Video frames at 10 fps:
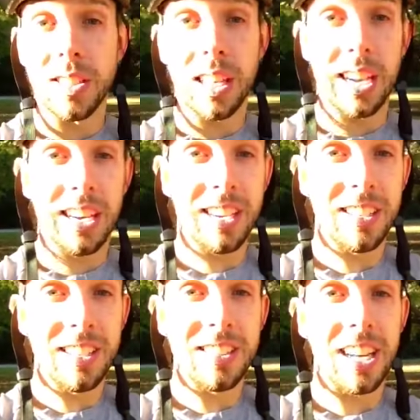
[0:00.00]
today.
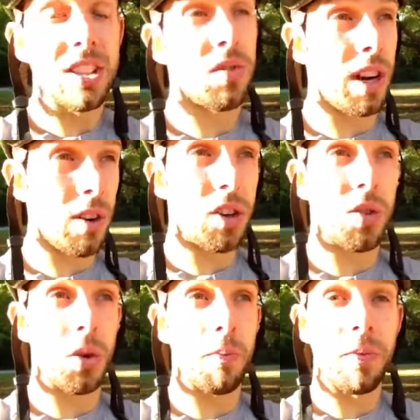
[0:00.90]
It's very
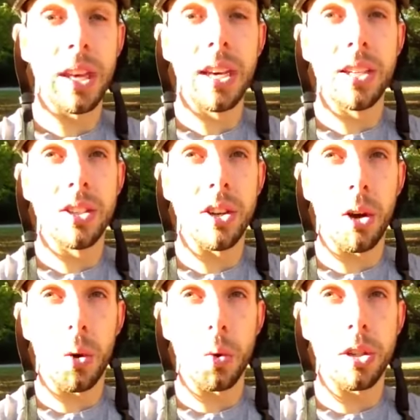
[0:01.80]
true.
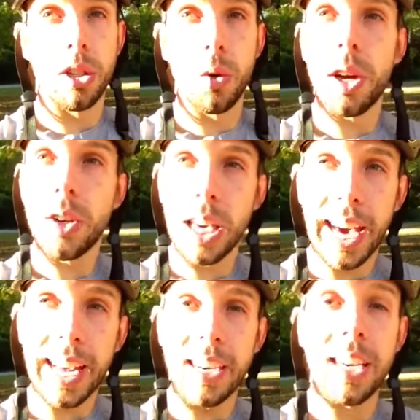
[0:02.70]
So do what you
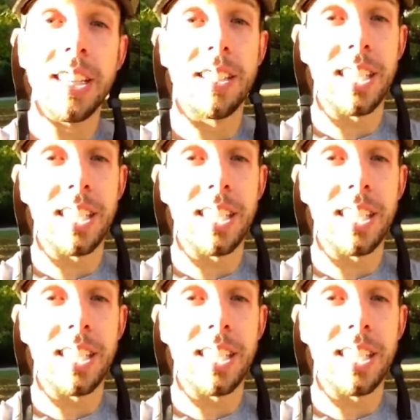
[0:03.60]
can to